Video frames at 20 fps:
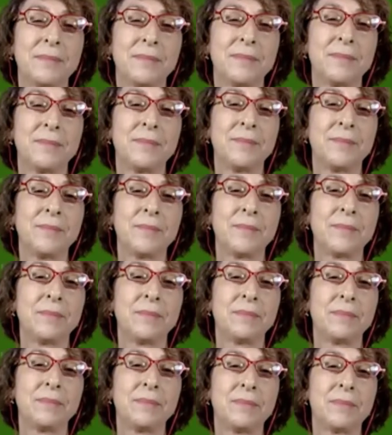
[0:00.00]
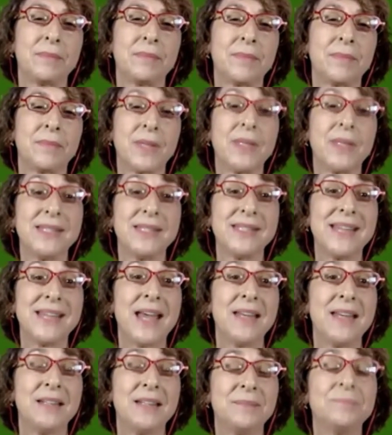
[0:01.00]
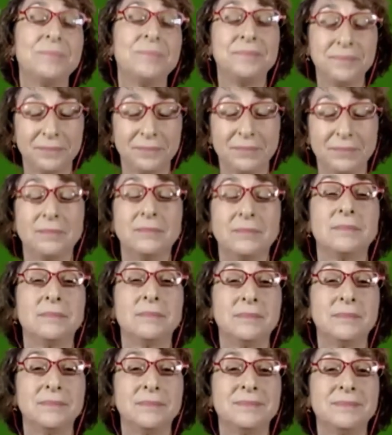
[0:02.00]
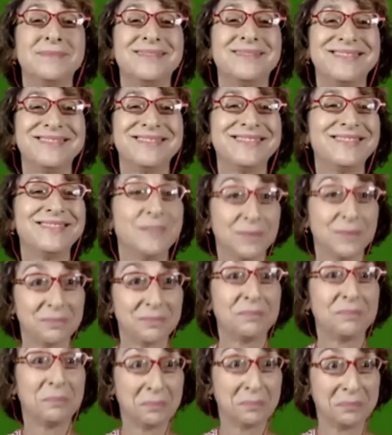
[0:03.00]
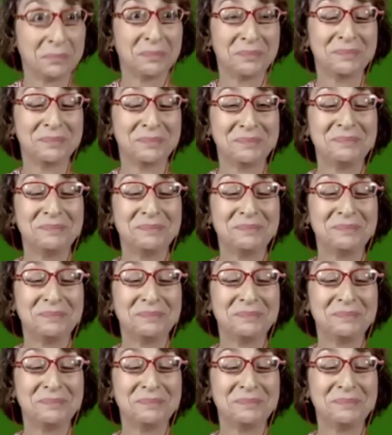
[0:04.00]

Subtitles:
(not speaking)